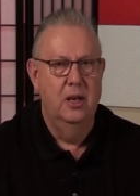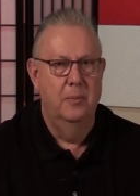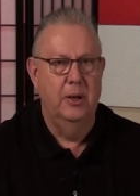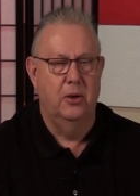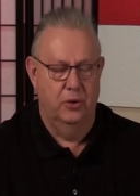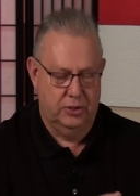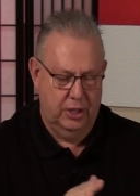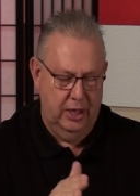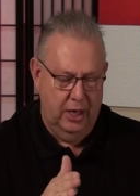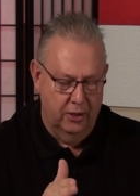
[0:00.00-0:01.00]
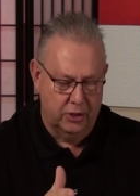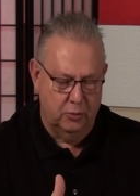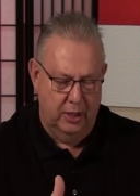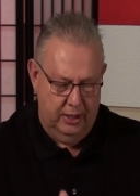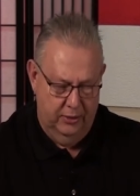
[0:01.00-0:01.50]
Because, see, here's
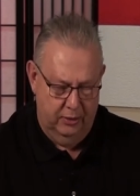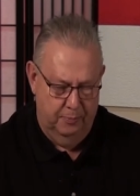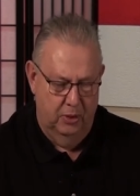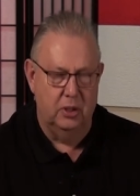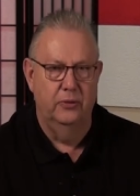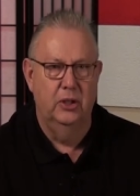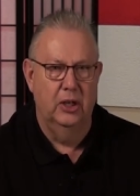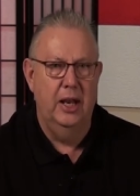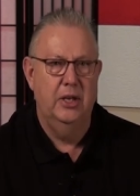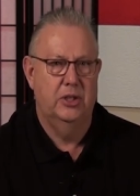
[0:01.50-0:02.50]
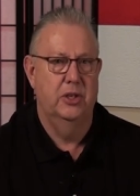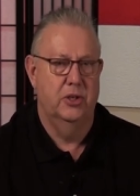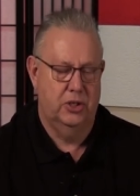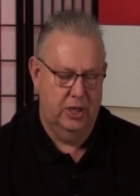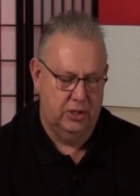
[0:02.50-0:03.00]
what the book of
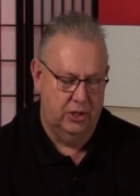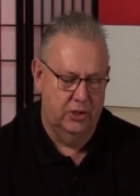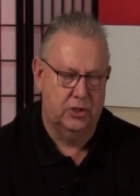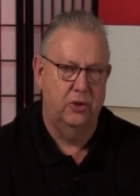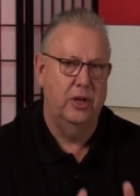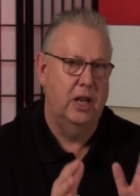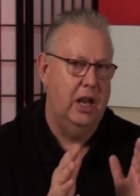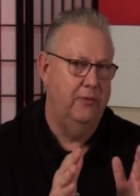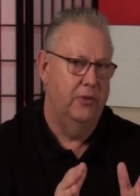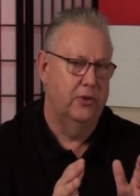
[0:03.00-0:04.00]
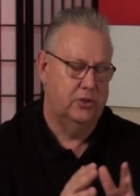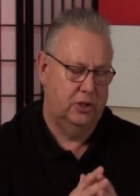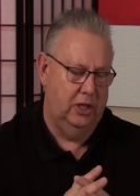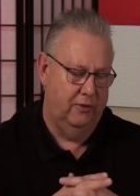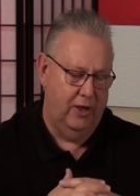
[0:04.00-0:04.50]
Galatians says concerning even the
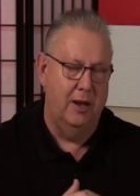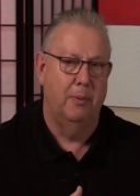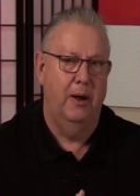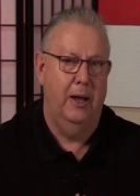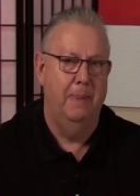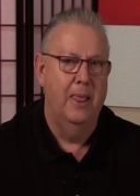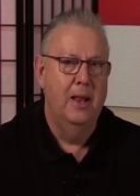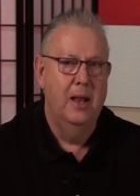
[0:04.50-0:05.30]
seed of Abraham,